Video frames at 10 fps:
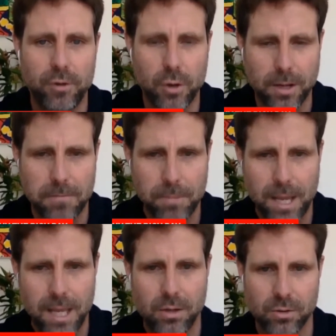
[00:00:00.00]
if you can
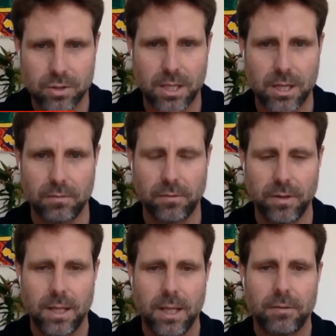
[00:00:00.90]
pay yourself
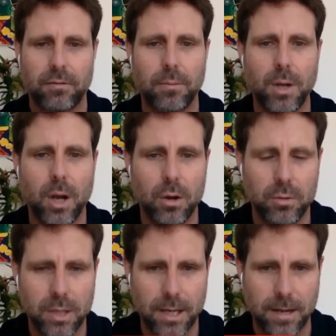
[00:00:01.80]
from your
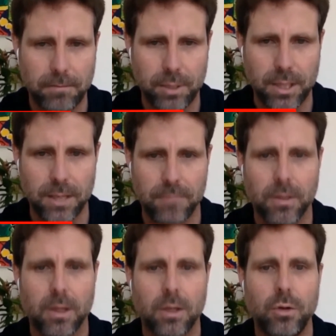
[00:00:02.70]
own company,
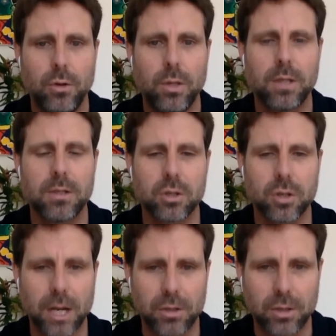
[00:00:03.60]
you can
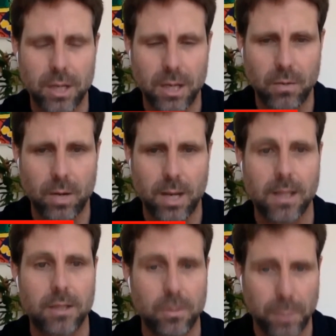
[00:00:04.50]
structure it in a way
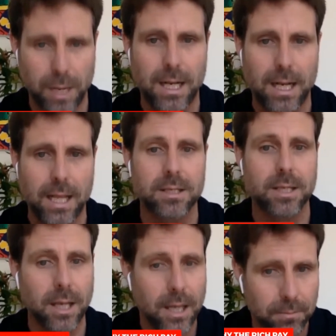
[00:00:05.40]
that you pay
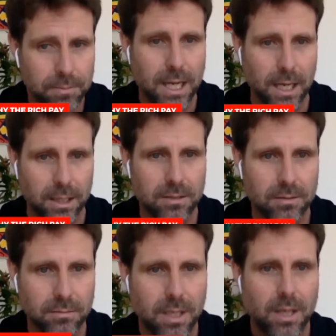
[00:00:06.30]
less income
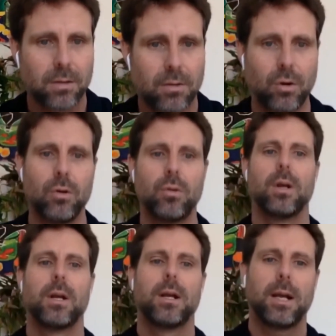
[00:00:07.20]
tax
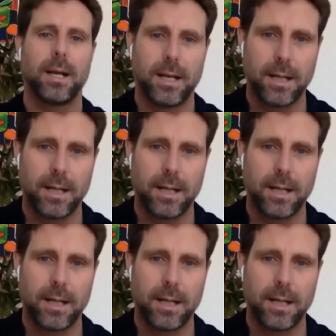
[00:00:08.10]
through